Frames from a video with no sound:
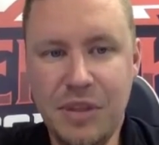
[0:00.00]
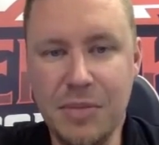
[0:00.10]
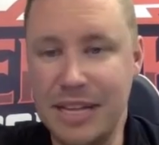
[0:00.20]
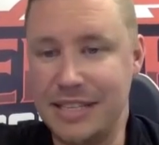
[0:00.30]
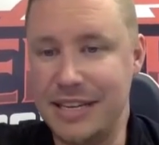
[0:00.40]

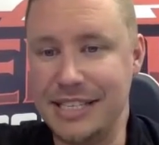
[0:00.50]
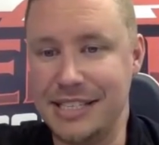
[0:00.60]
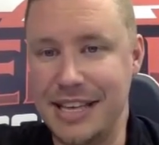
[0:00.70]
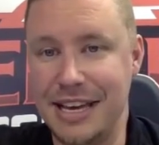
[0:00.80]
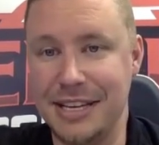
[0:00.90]
But that's the
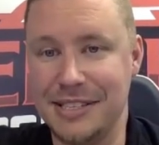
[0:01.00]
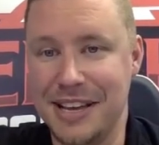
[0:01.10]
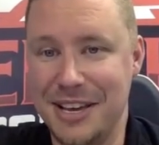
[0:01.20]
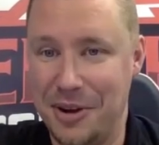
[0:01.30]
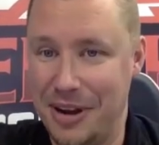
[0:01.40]
nice thing is
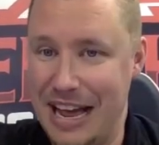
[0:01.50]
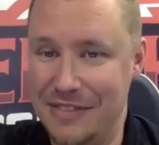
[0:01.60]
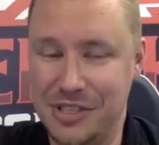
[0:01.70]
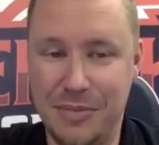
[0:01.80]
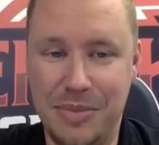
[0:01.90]
you're going to
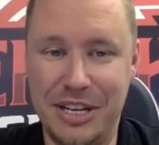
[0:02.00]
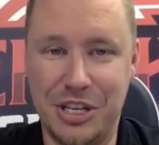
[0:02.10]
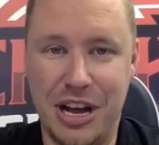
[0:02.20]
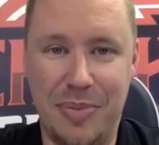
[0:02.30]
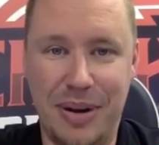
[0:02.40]
have somebody
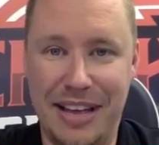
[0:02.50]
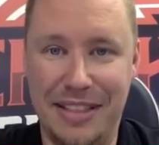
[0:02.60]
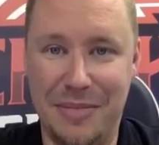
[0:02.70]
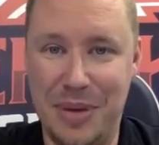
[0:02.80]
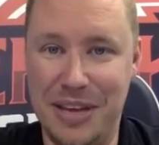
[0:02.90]
chomping at
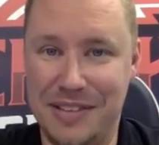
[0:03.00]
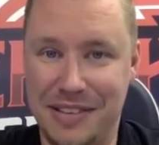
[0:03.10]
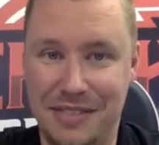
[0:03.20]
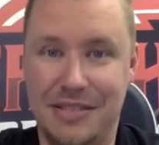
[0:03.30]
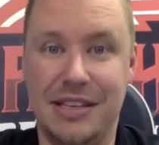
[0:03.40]
the bit
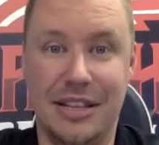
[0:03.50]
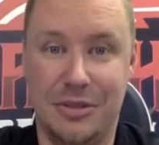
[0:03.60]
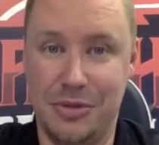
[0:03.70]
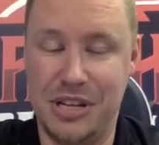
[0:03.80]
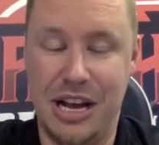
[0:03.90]
to get
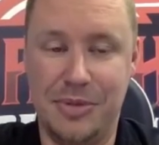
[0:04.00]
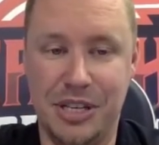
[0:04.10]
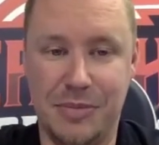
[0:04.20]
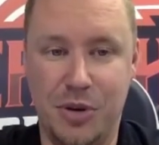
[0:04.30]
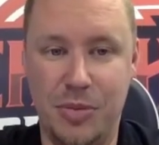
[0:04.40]
those top
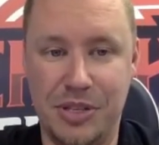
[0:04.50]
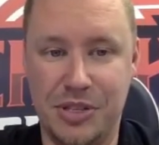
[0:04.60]
6 moments.